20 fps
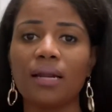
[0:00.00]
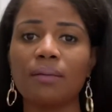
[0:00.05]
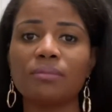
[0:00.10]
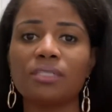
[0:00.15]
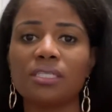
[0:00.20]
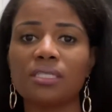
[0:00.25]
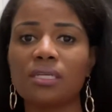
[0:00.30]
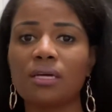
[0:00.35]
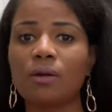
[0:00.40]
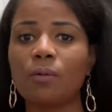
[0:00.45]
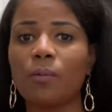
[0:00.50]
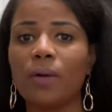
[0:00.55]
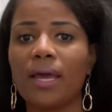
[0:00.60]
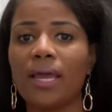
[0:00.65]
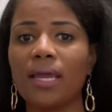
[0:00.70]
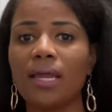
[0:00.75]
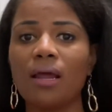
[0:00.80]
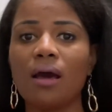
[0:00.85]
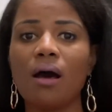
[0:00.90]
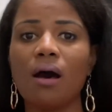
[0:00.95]
I'm just going to
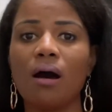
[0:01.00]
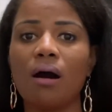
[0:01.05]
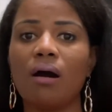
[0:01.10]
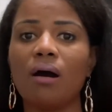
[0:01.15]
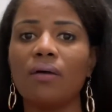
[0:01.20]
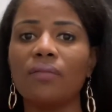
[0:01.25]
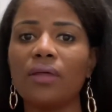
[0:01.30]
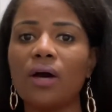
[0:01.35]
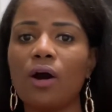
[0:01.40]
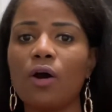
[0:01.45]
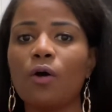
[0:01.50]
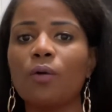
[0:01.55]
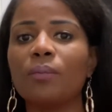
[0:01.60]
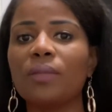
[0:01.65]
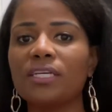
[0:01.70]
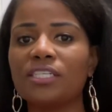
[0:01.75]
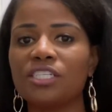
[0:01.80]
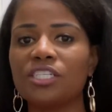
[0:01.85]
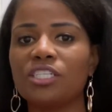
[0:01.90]
wait on the home that